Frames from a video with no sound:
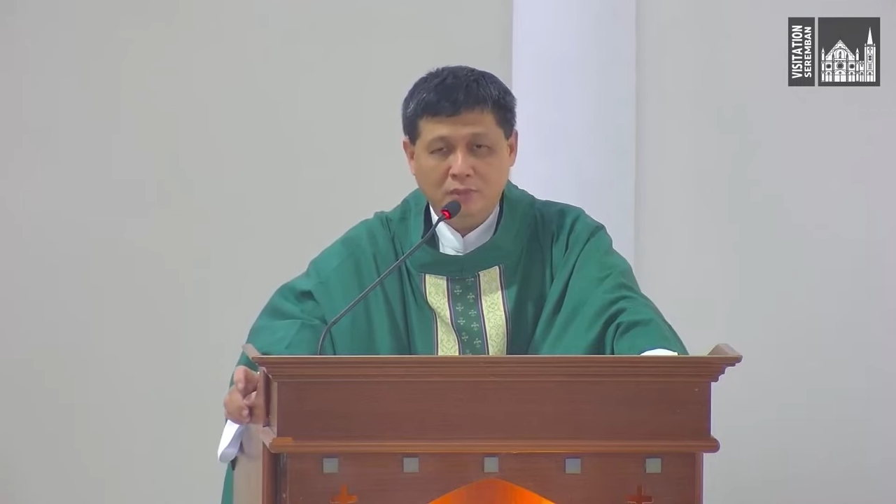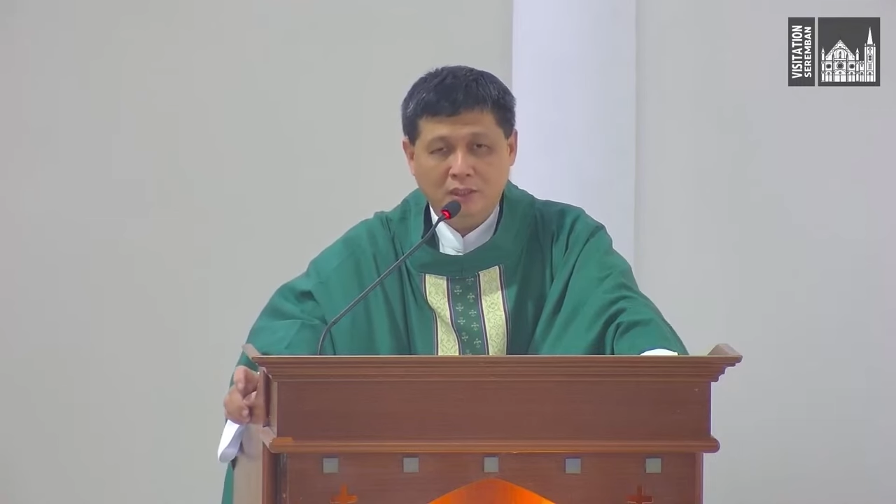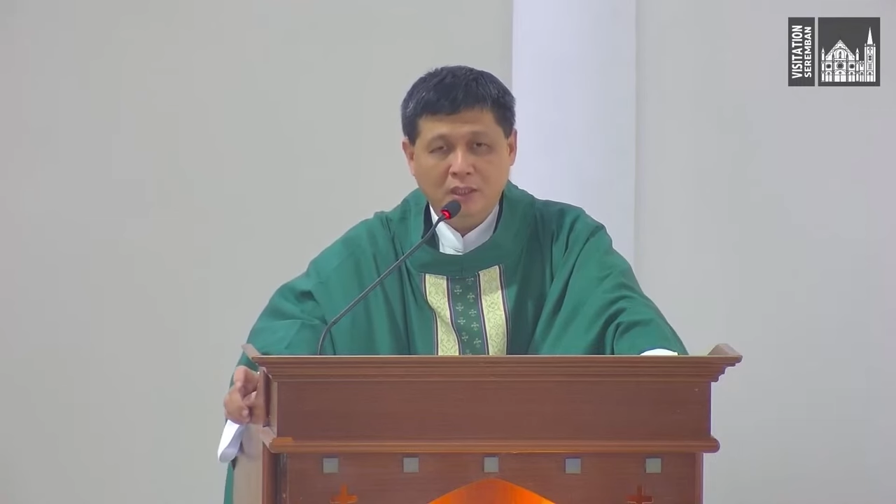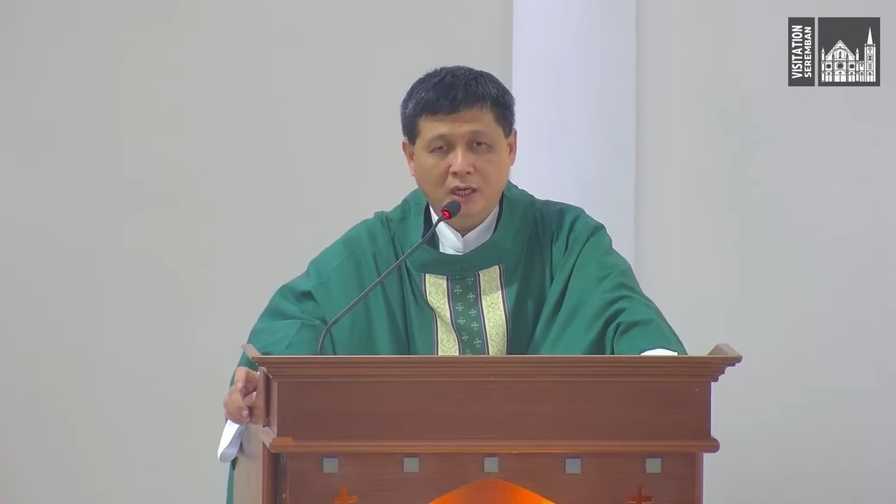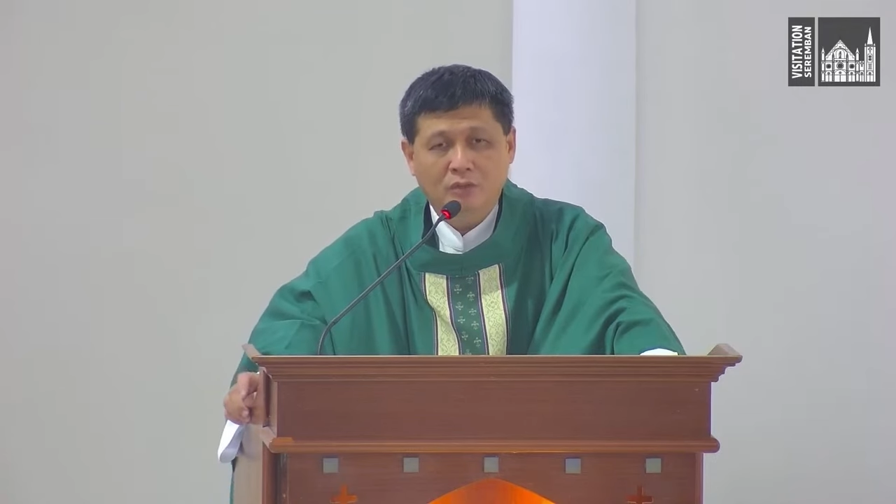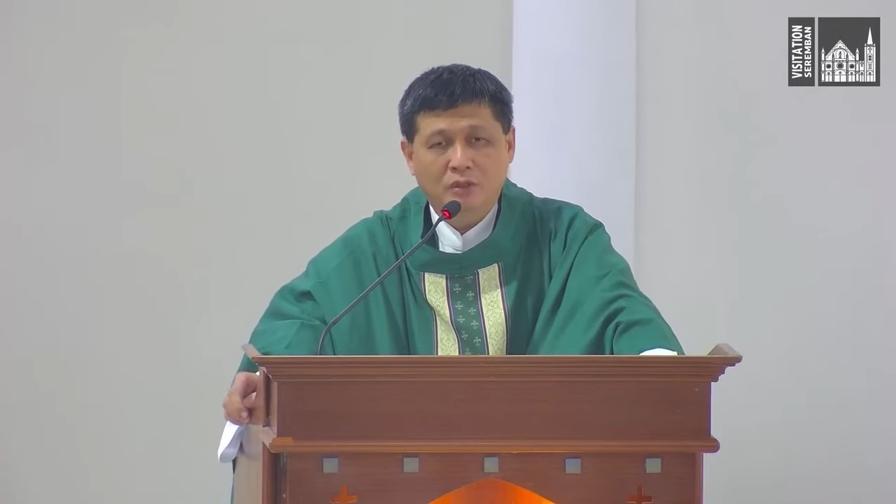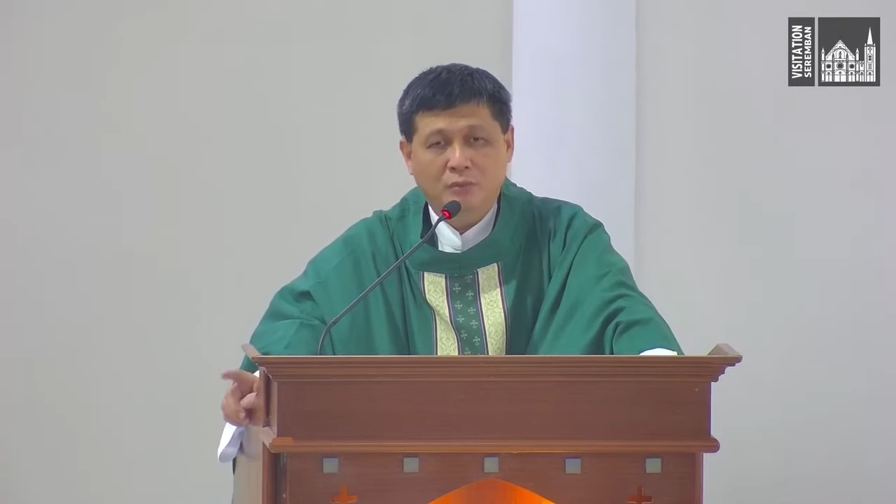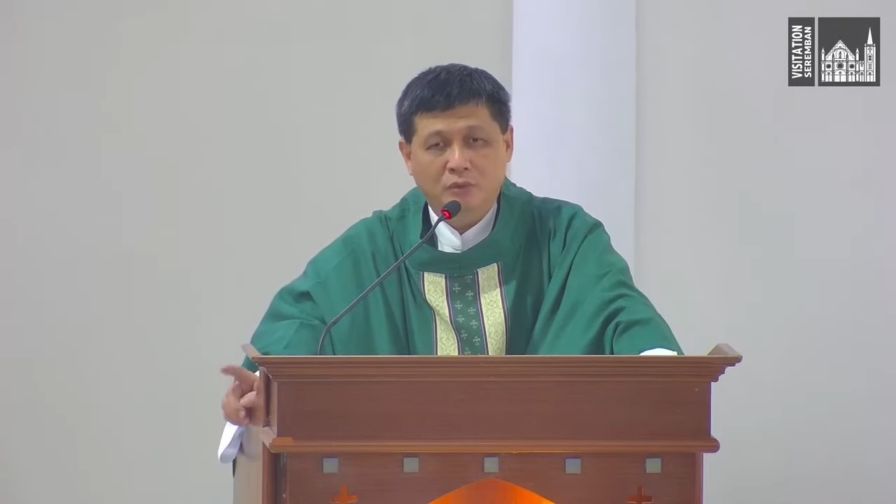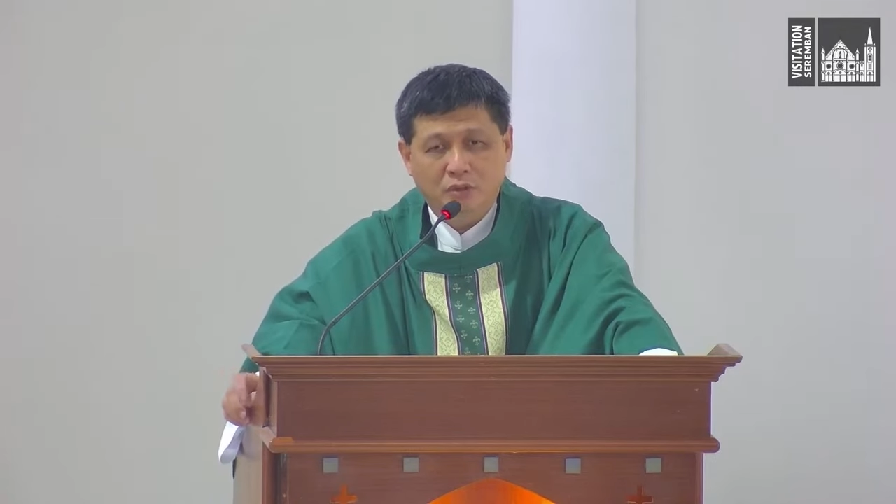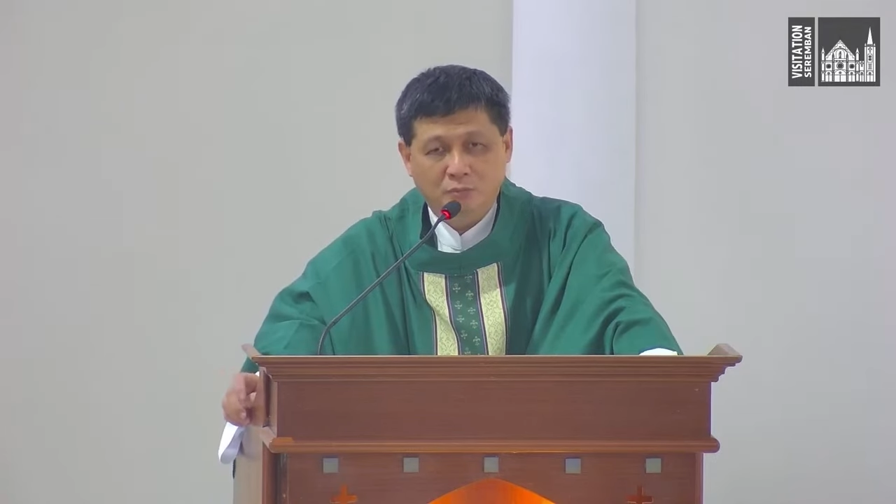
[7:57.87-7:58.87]
but how did
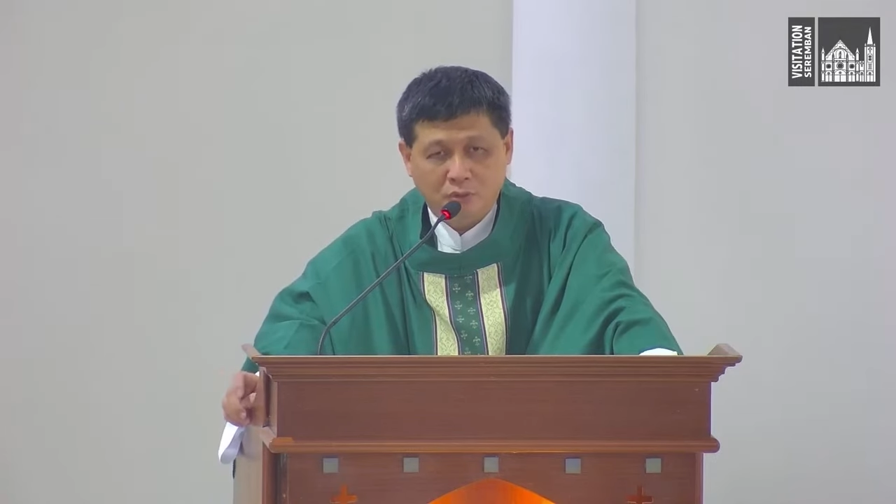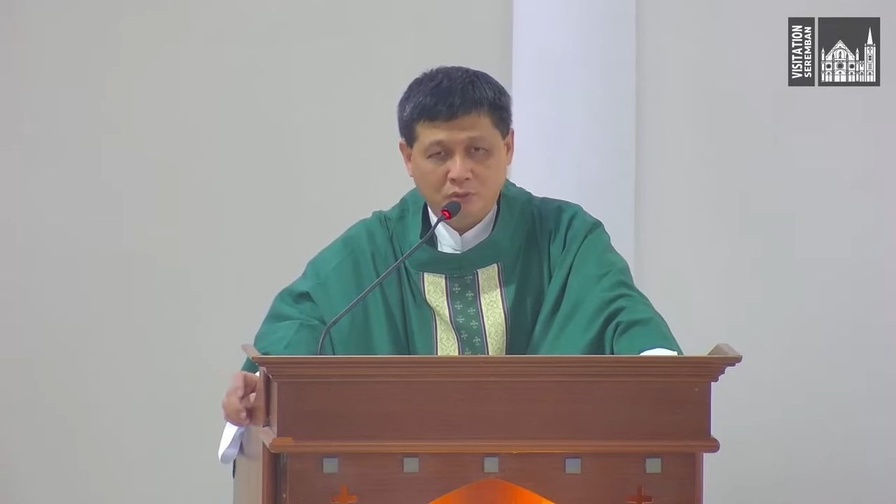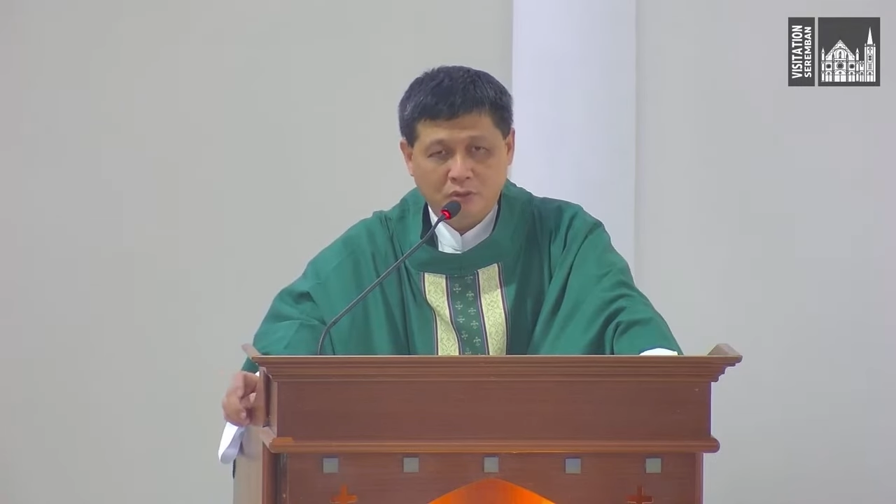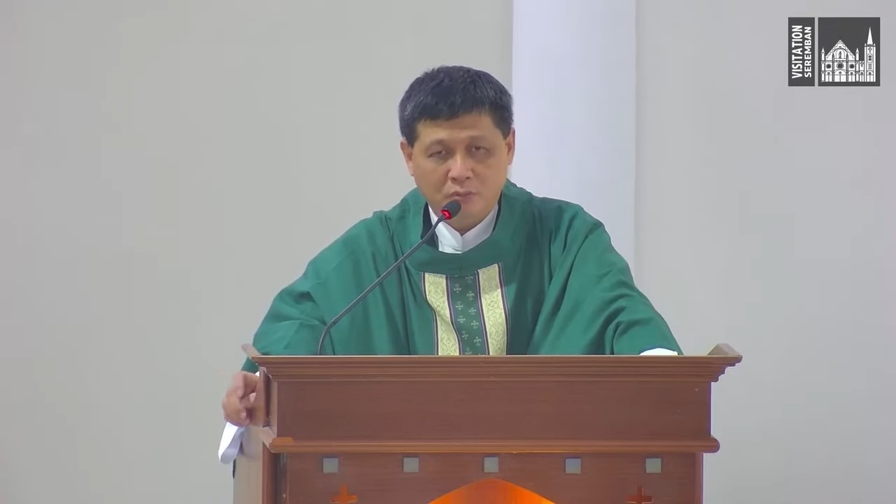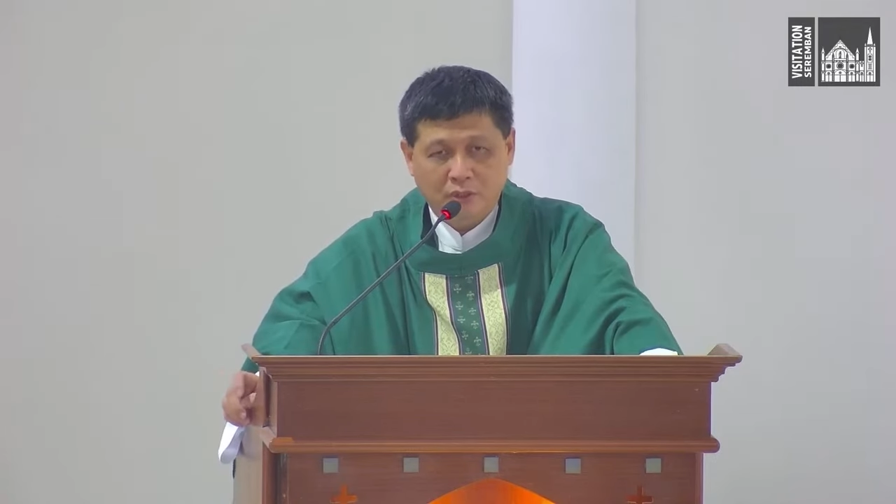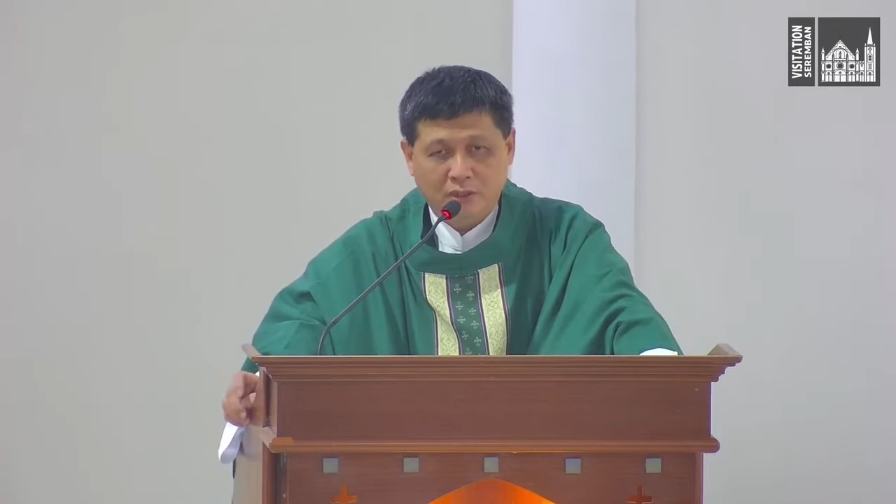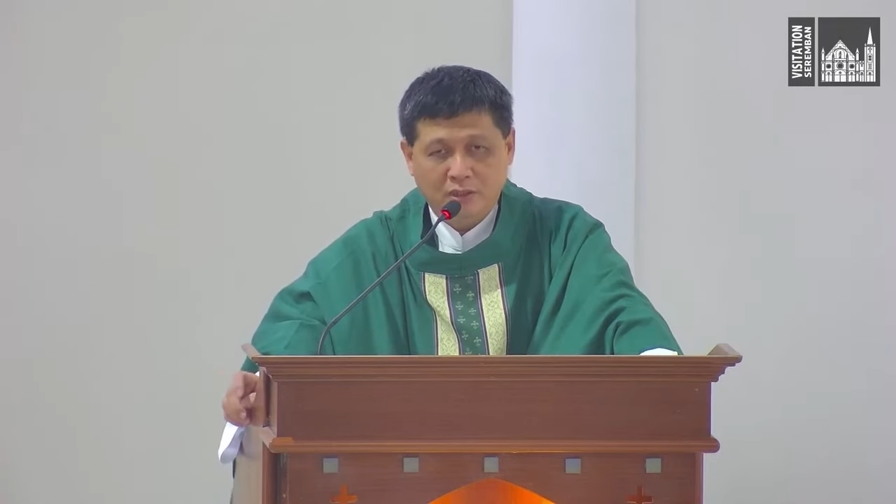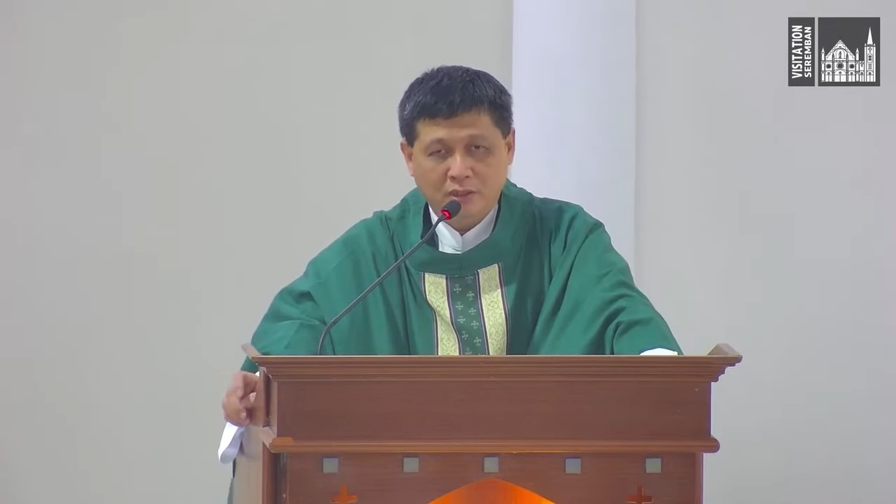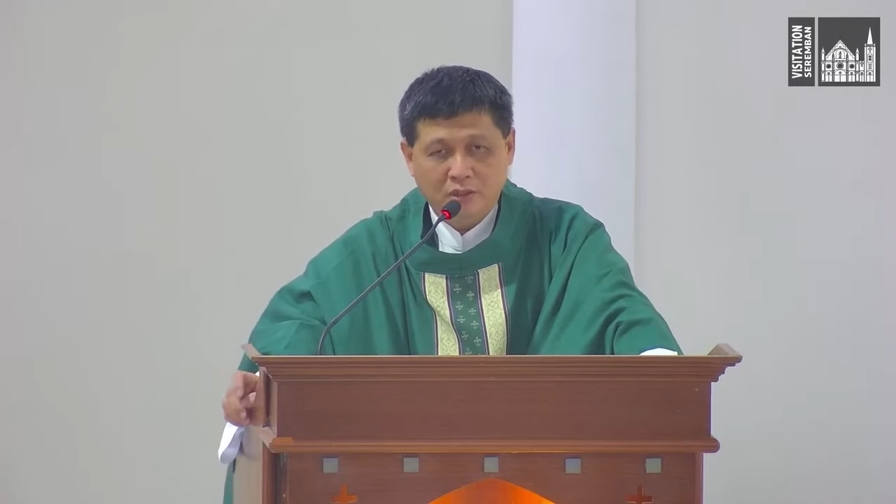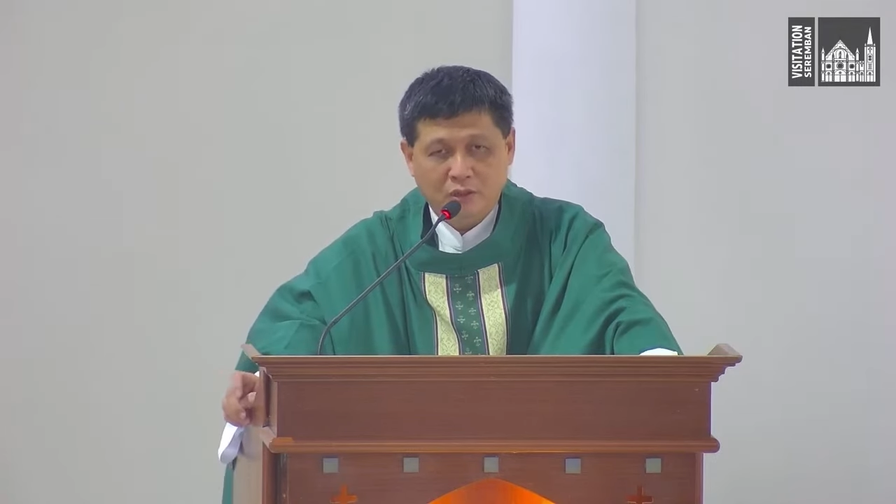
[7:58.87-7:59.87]
Moses produce the bread?
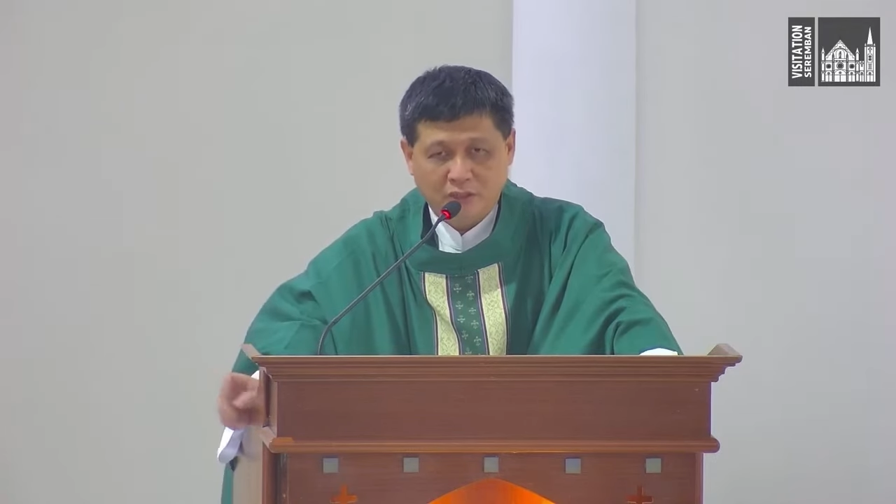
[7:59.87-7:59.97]
He got